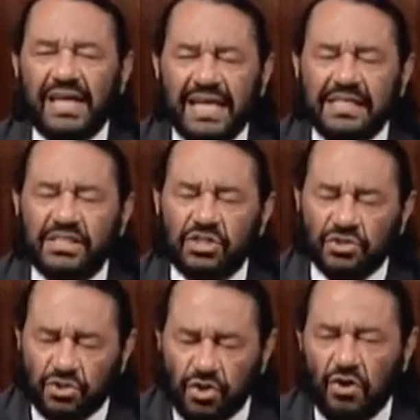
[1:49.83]
his
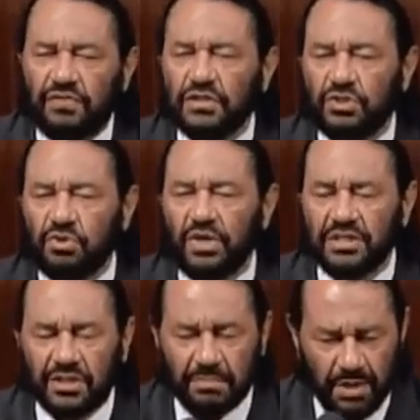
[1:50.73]
service to
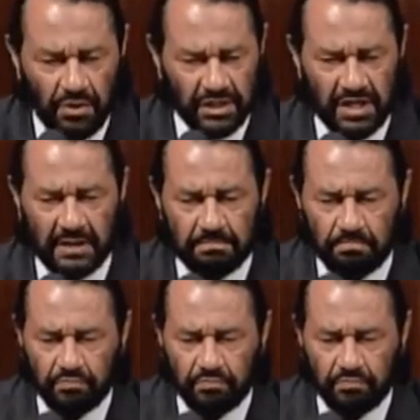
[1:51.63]
his community